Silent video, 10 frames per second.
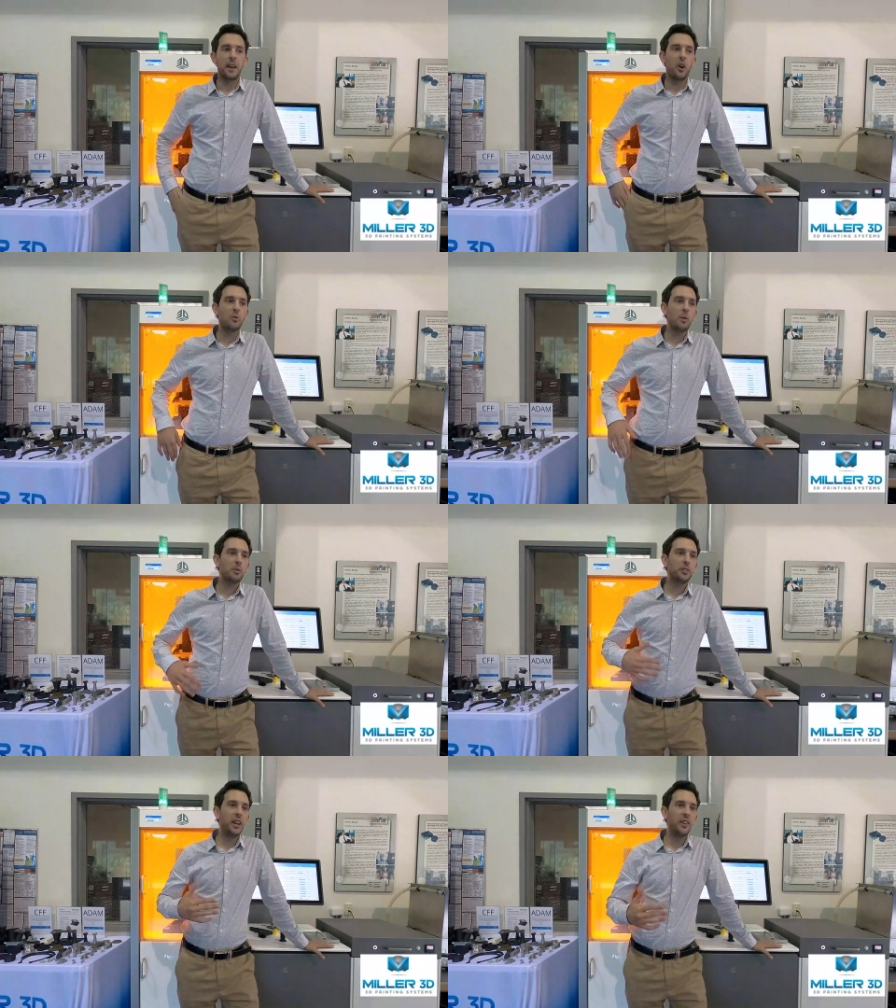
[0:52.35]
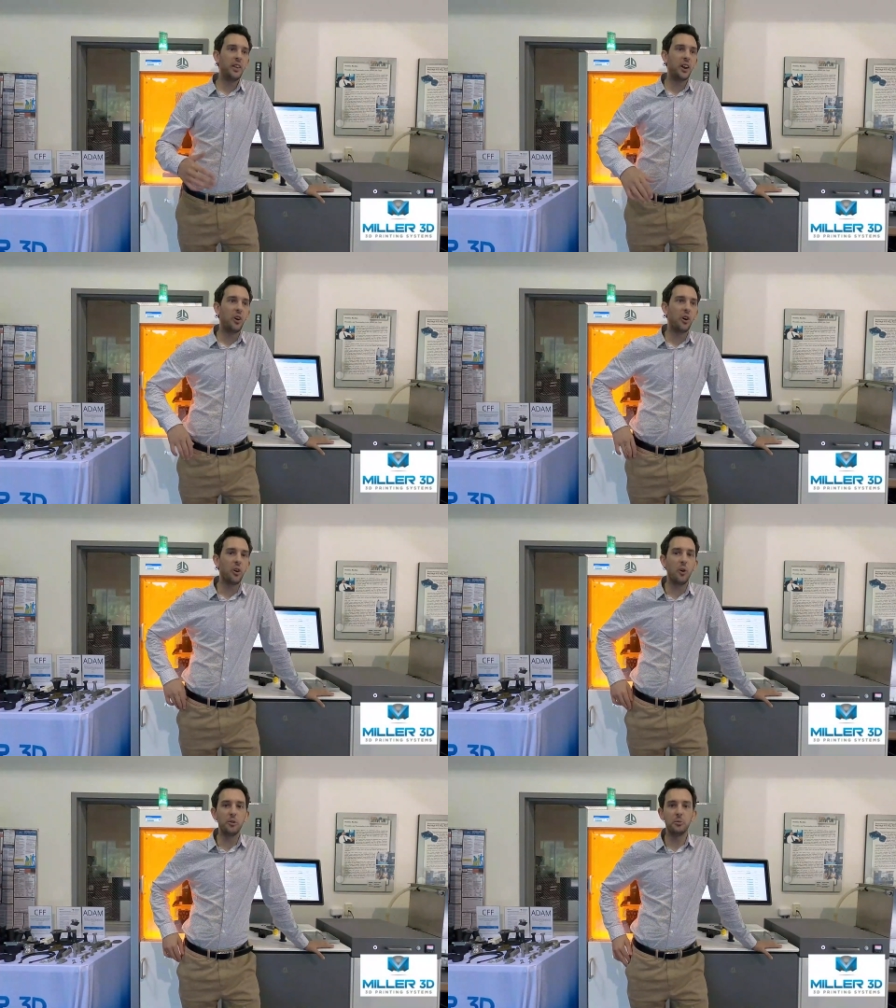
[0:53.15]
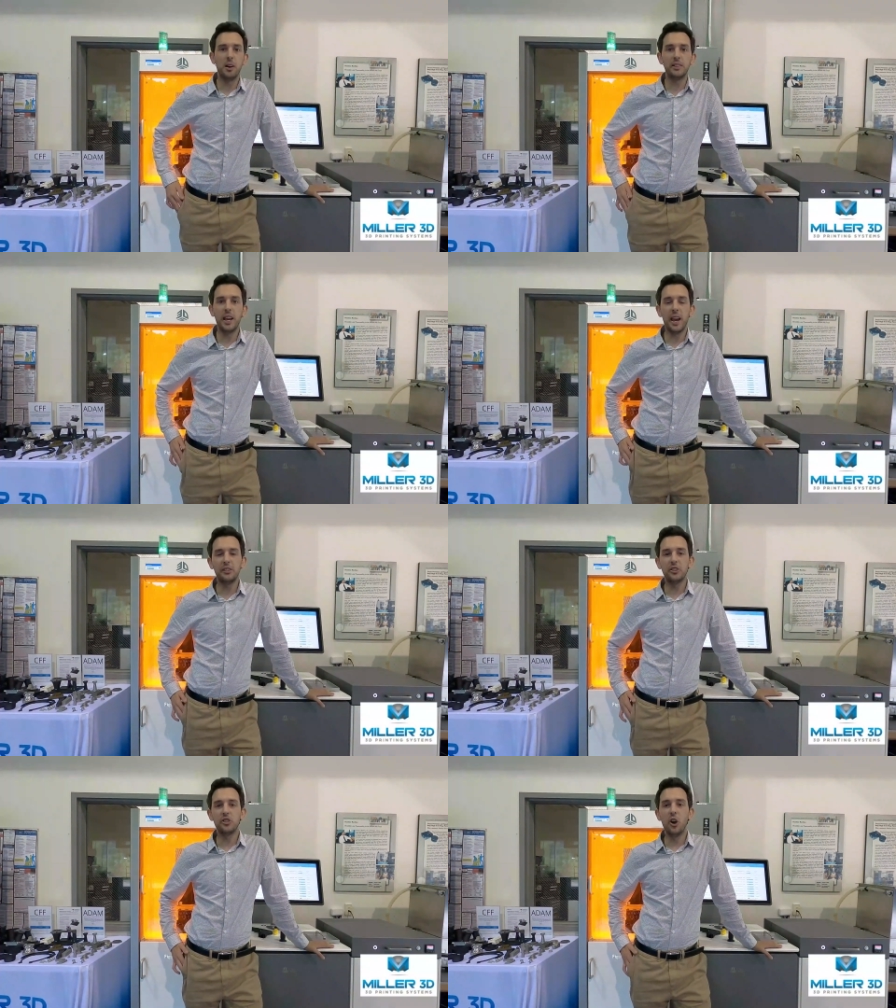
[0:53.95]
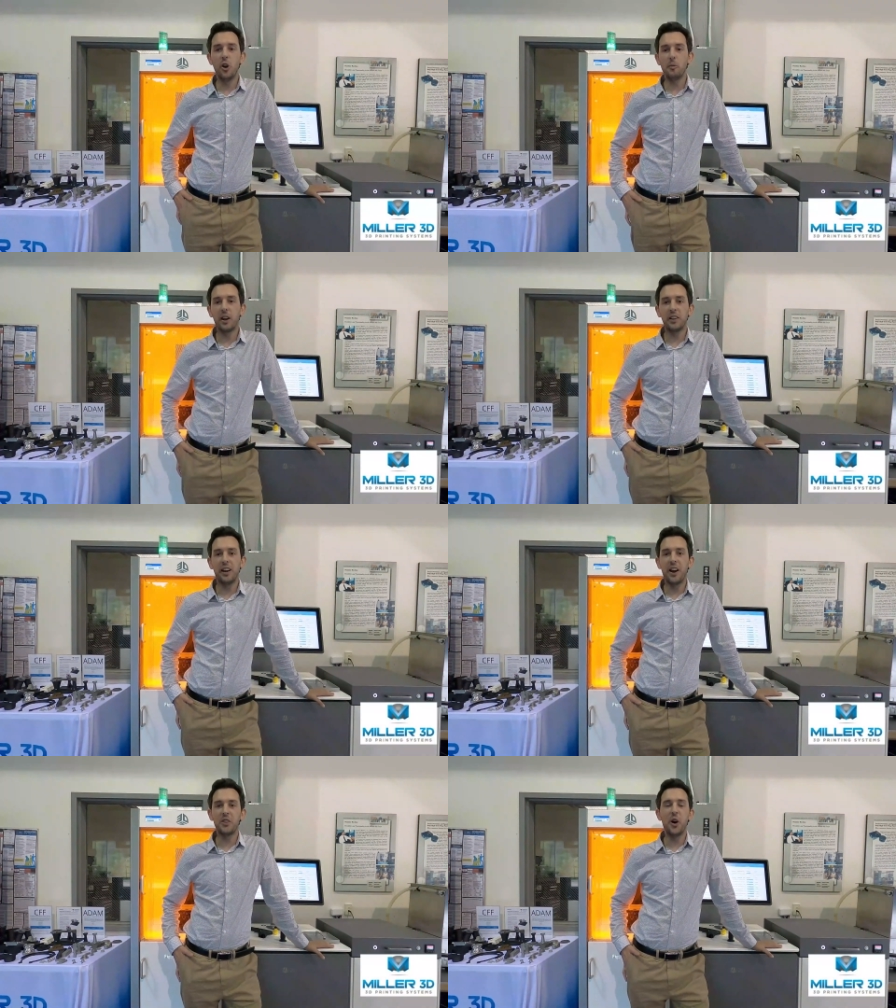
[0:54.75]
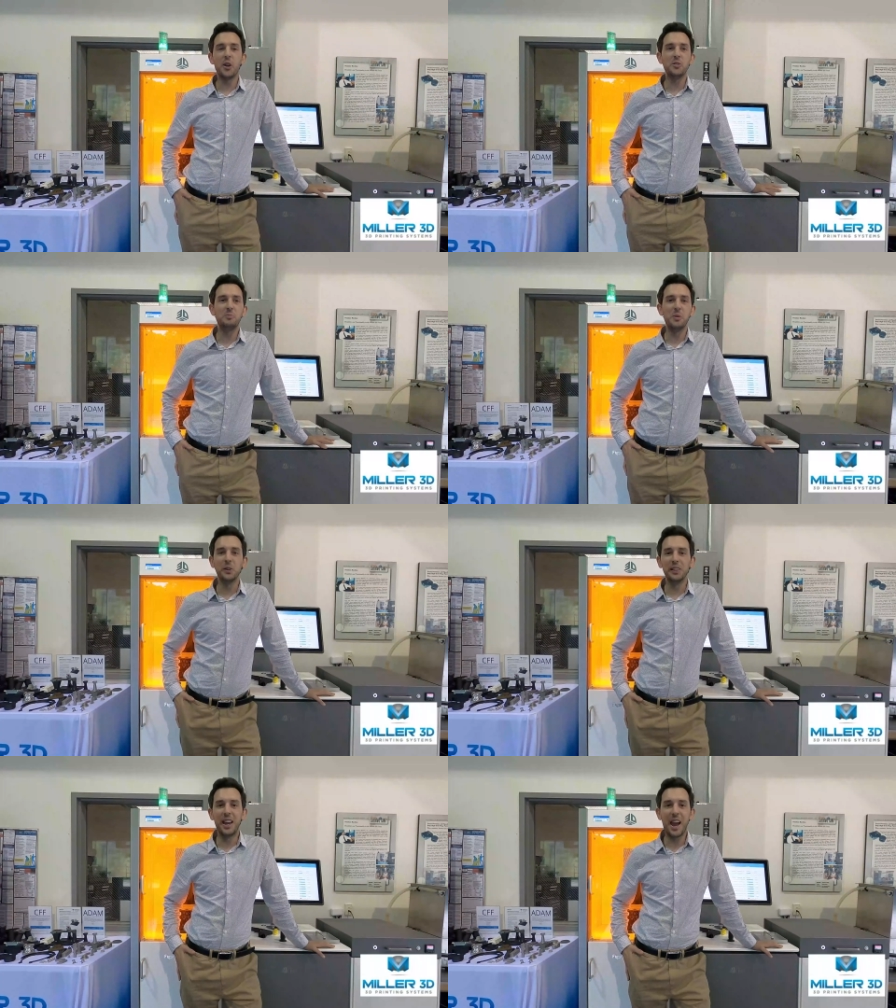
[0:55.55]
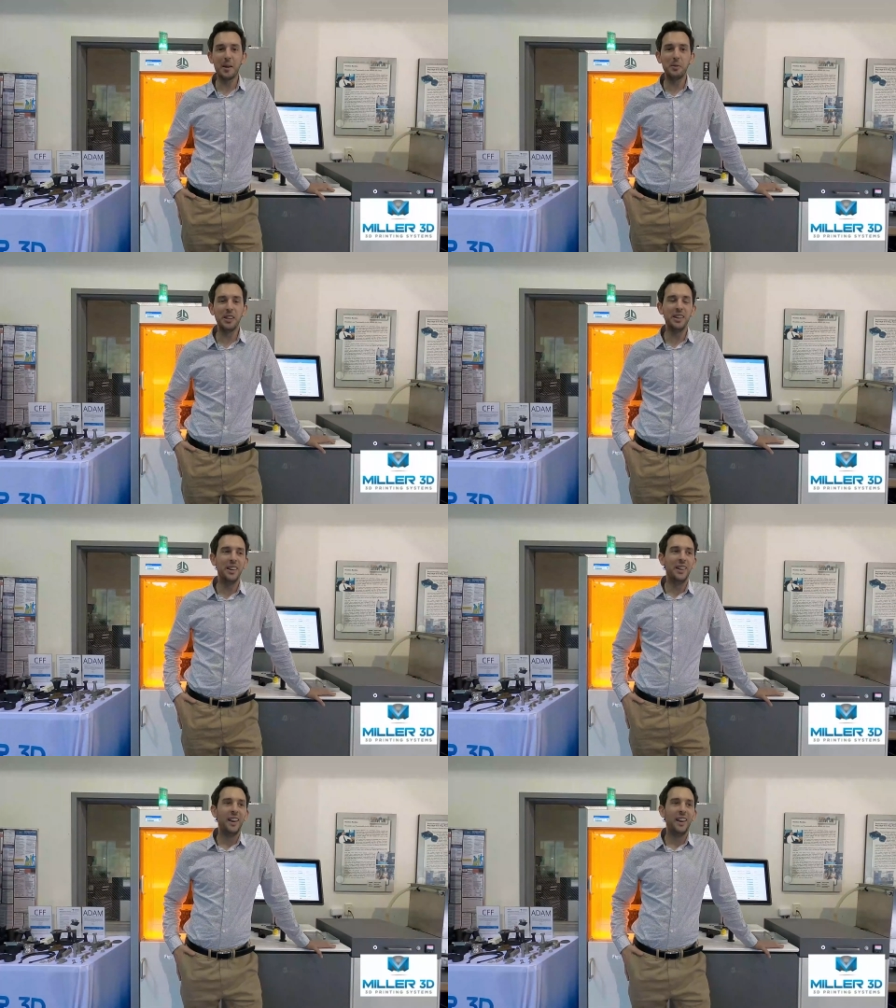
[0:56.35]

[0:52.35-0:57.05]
And I remember taking that car home to my dad to show him, and I thought he would be really happy.